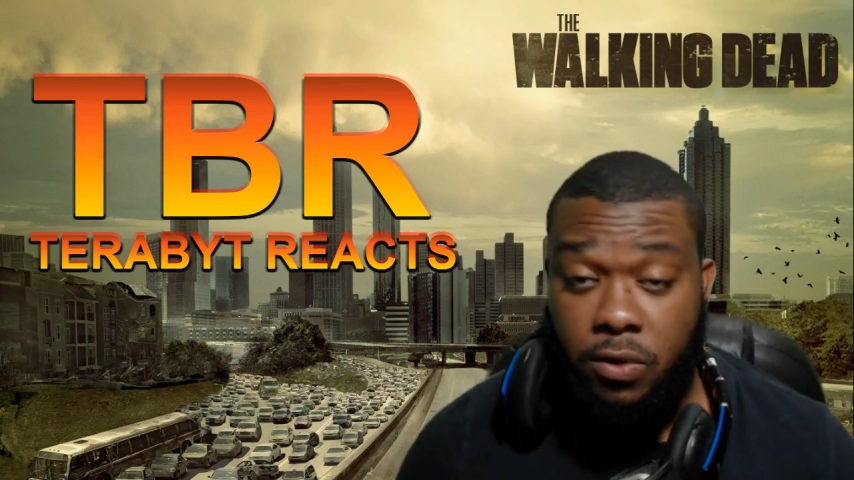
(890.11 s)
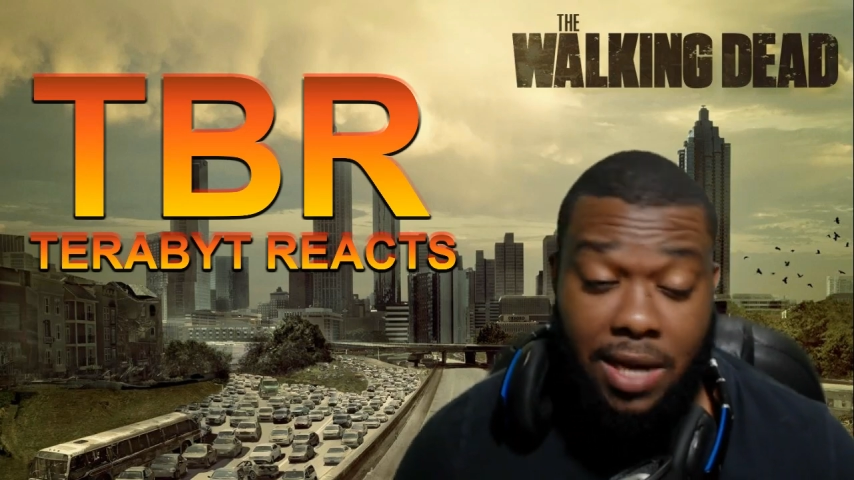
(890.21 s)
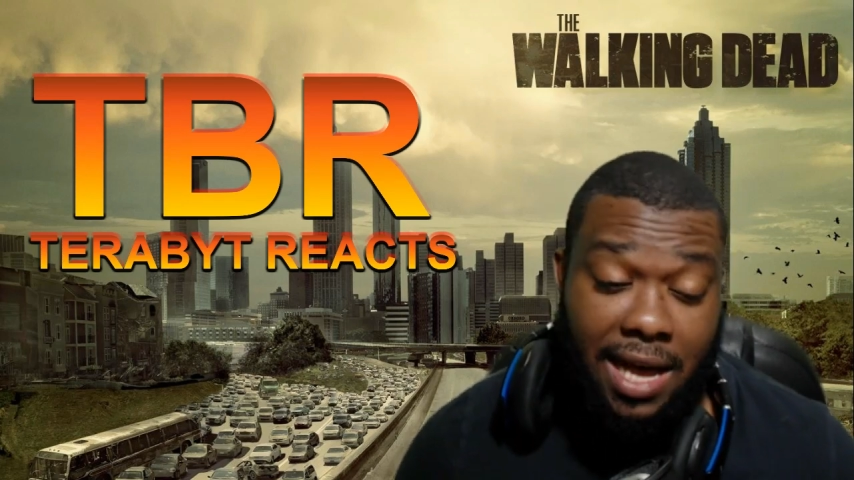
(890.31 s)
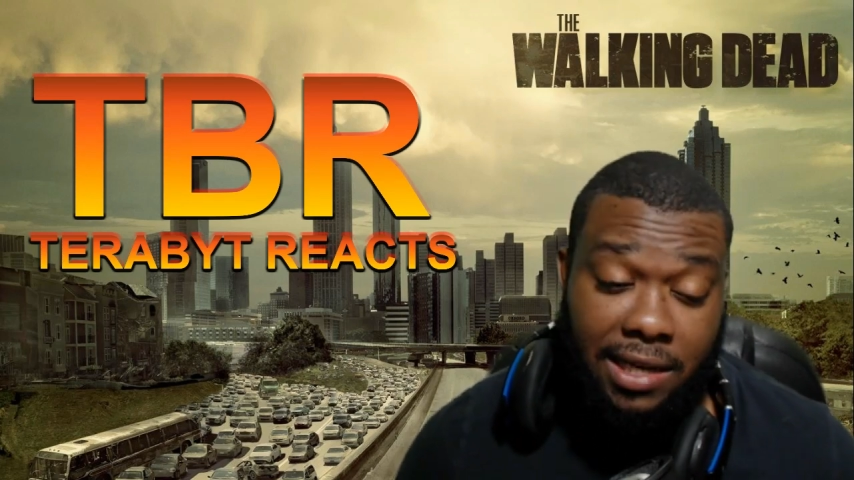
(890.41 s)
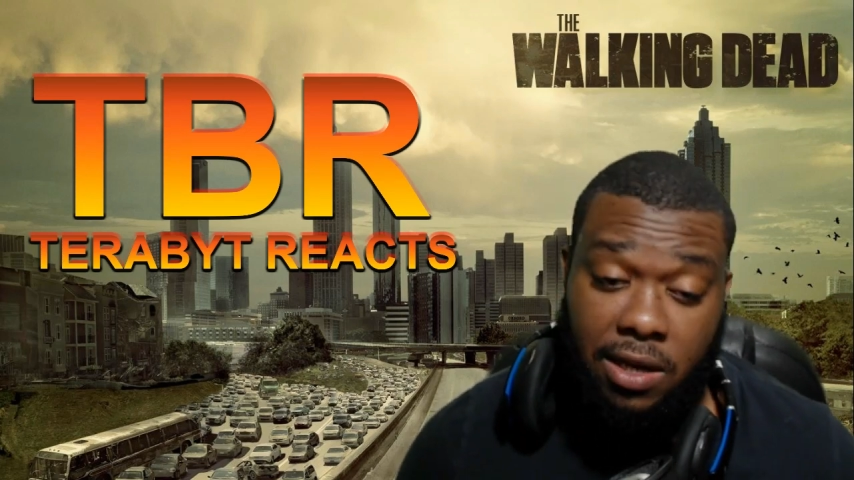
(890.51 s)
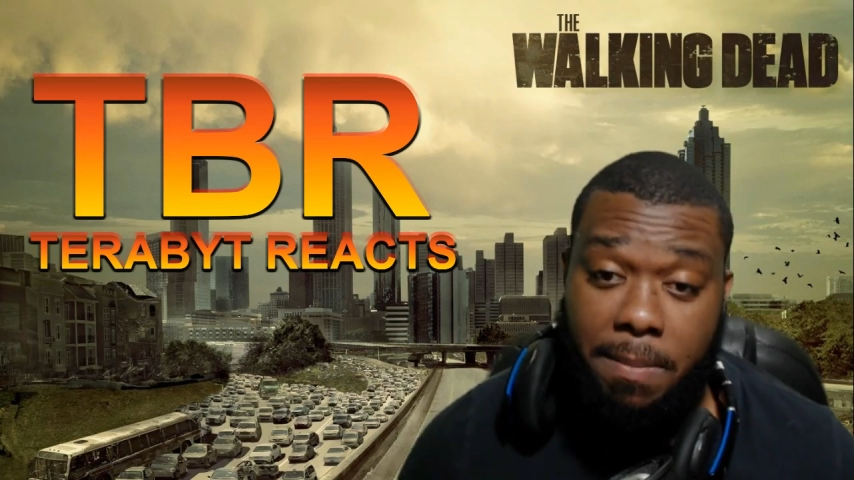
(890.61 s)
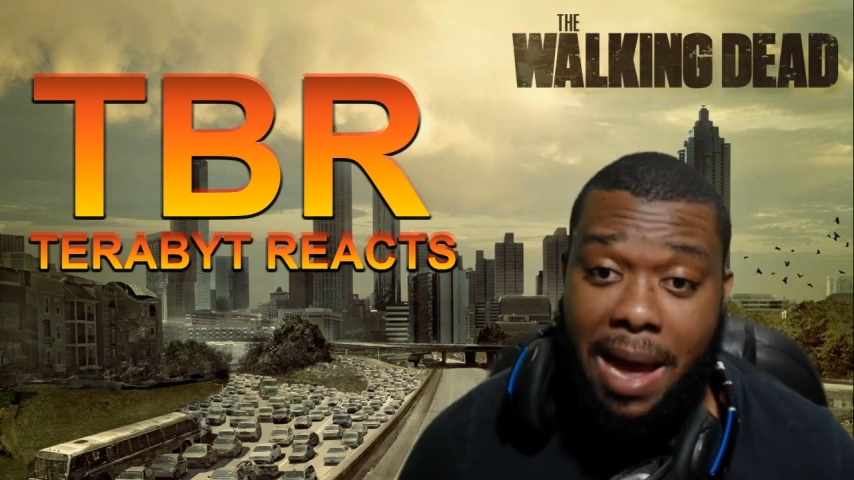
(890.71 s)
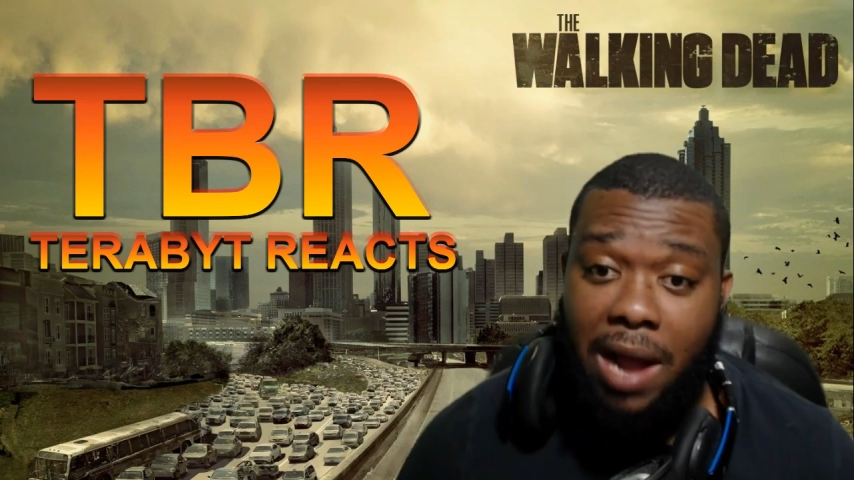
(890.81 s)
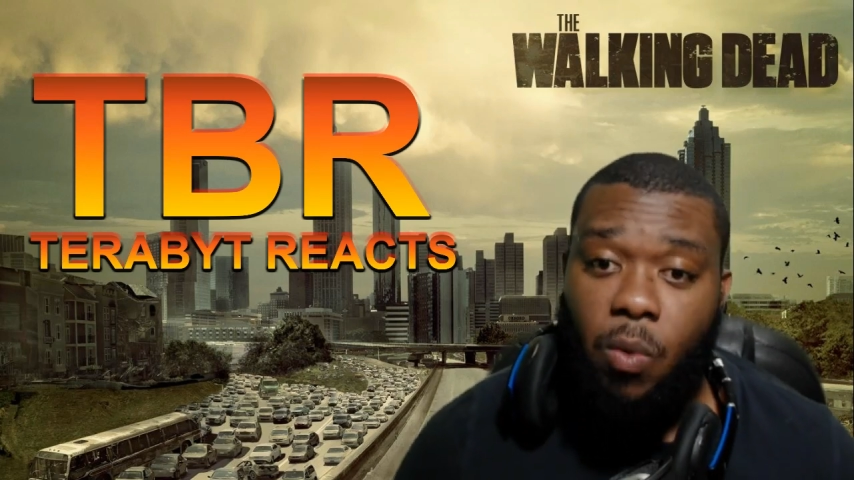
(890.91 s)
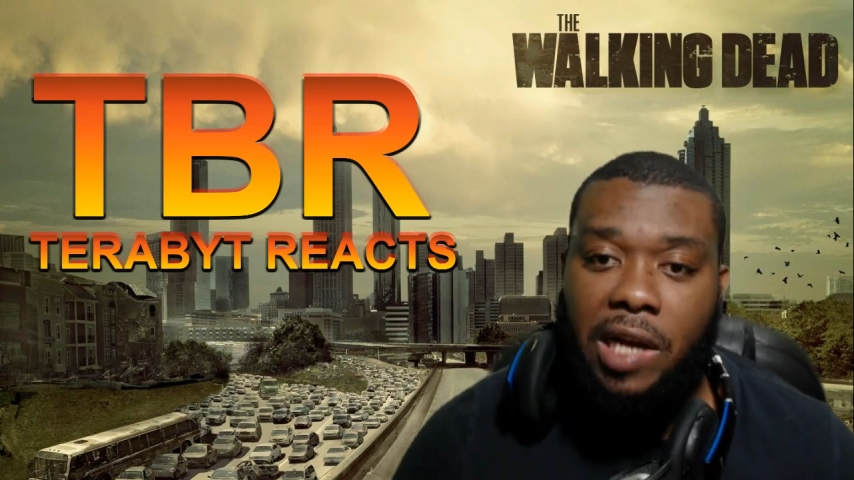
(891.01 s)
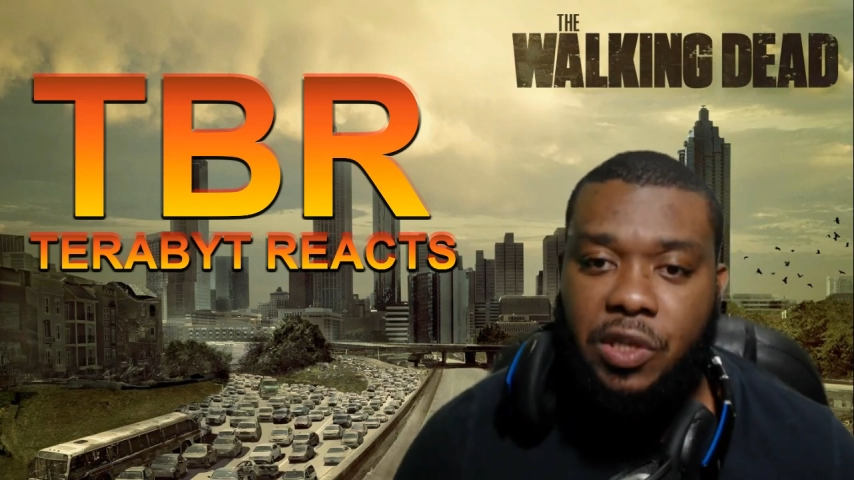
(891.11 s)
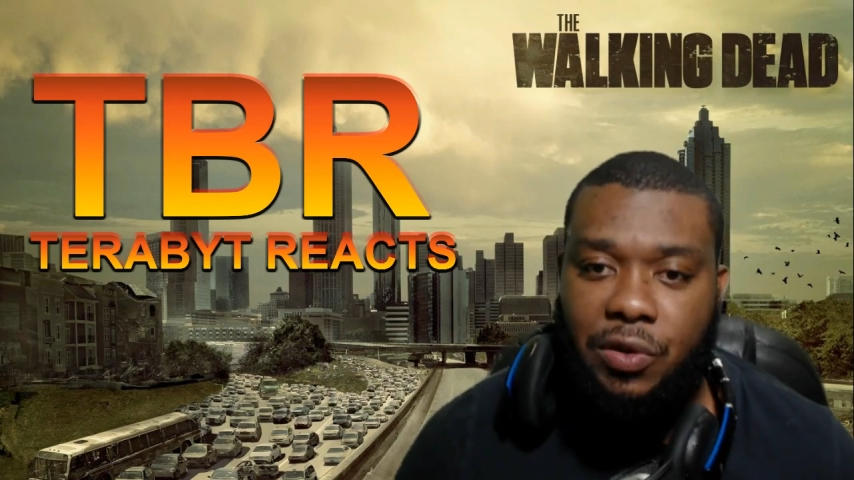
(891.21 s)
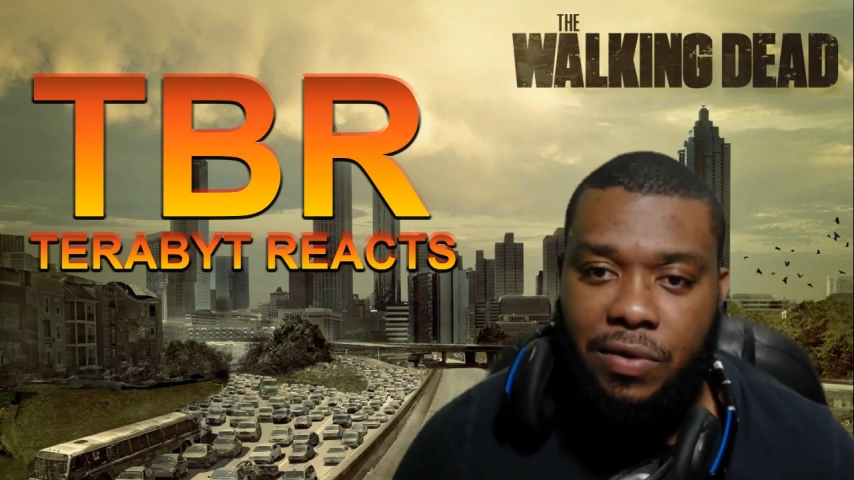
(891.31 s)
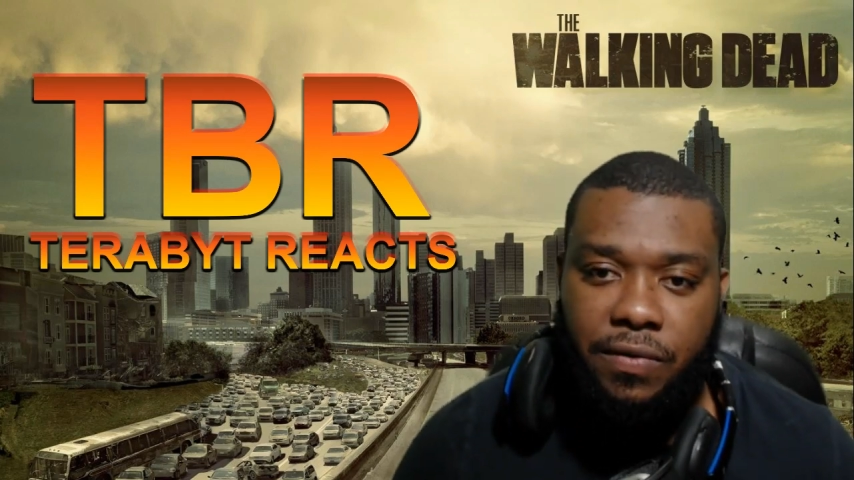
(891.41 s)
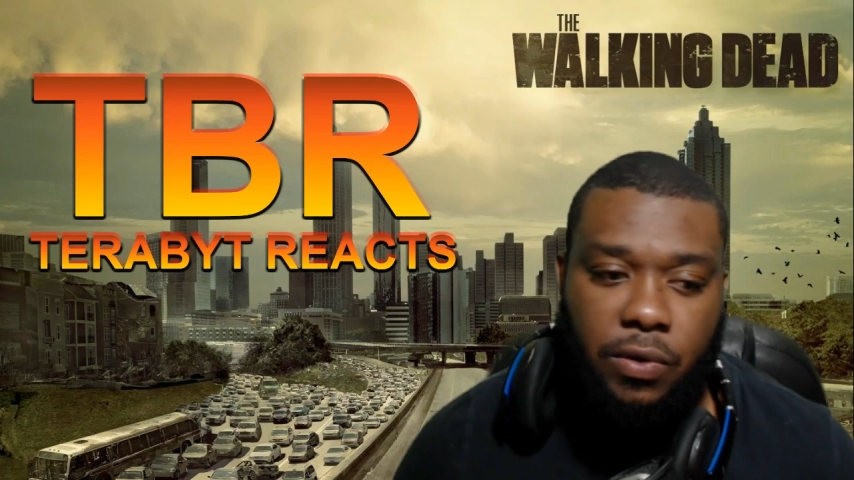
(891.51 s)
You guys come back, watch
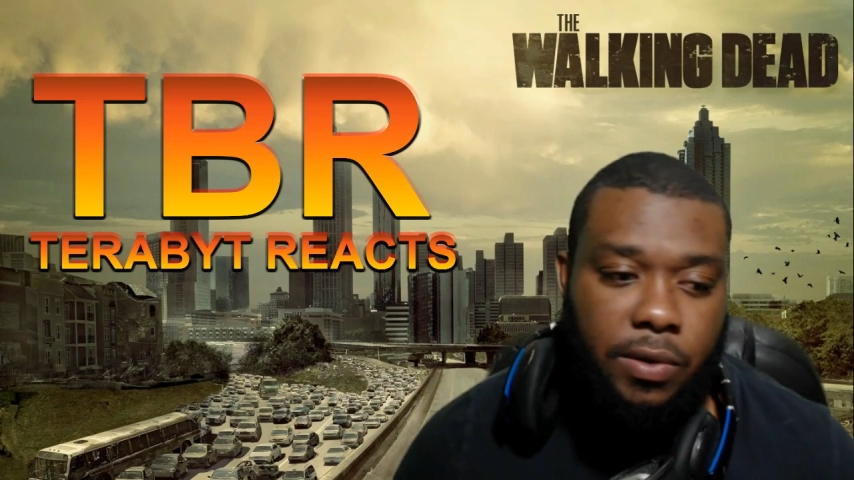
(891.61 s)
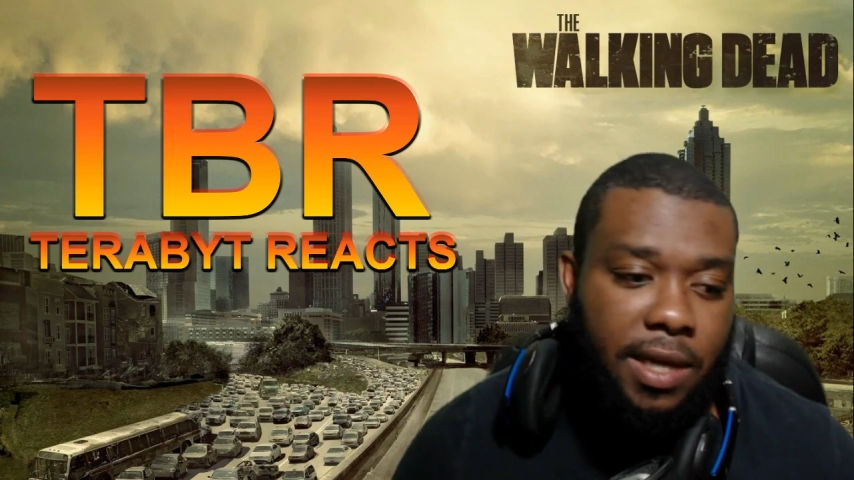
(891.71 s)
the review,